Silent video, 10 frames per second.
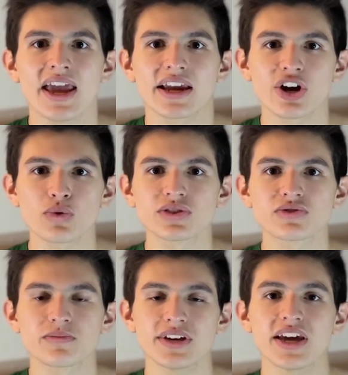Garrett Wilson
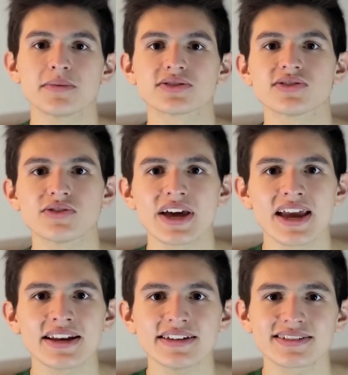will be able to do that,
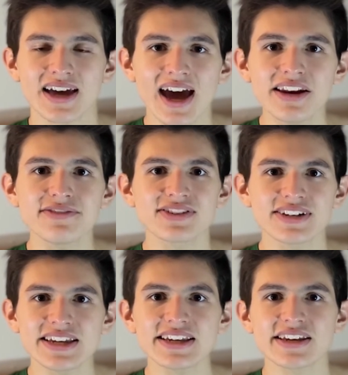and he's kind of
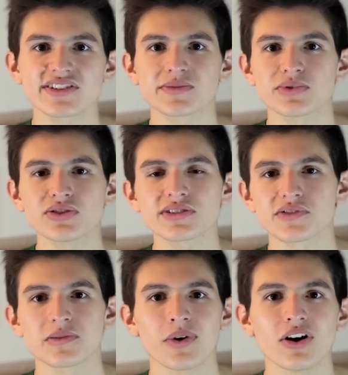sneaky explosive
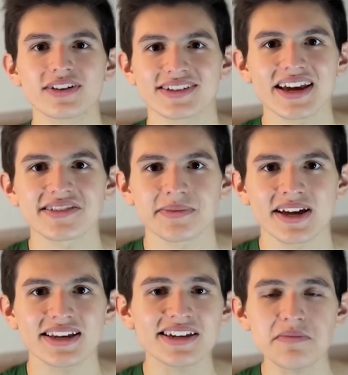with the ball in his hands,
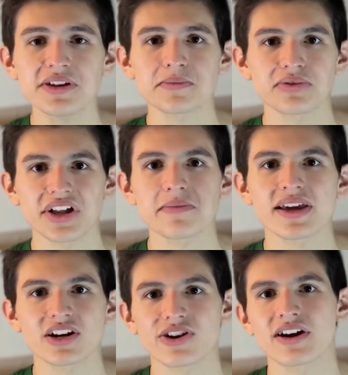man. He can be a
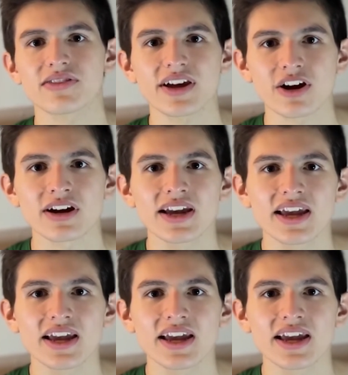playmaker out there.